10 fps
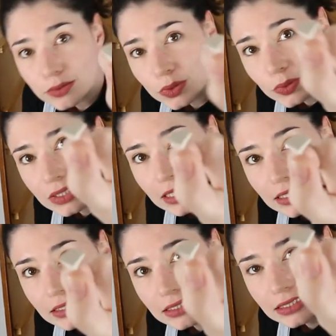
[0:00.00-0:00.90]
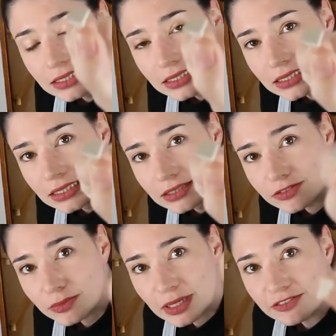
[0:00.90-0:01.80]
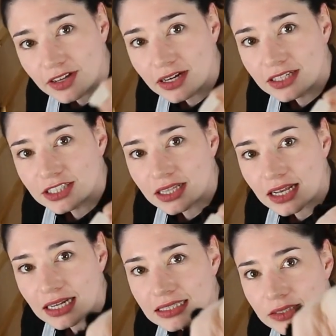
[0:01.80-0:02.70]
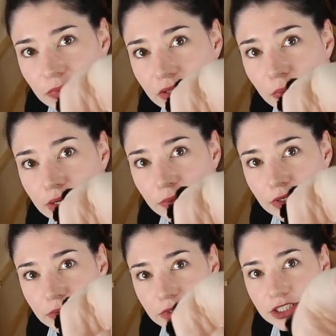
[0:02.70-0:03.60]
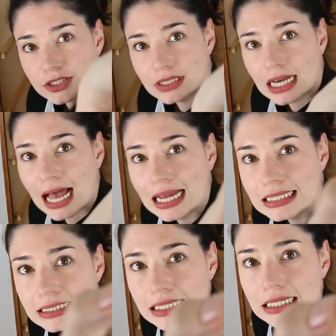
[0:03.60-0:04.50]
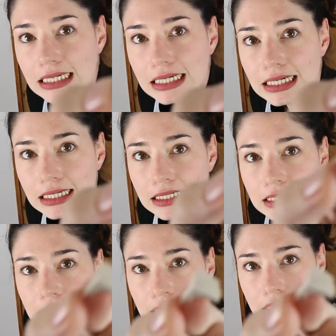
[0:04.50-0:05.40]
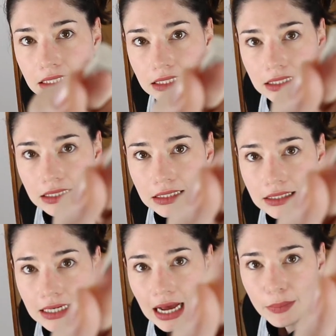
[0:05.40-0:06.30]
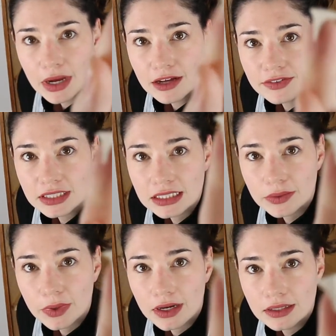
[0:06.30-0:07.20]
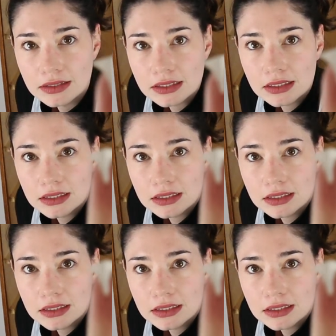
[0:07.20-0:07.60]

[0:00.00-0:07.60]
corner for my furniture that I did with quick wood, which you can kind of see here, look at how perfect it was.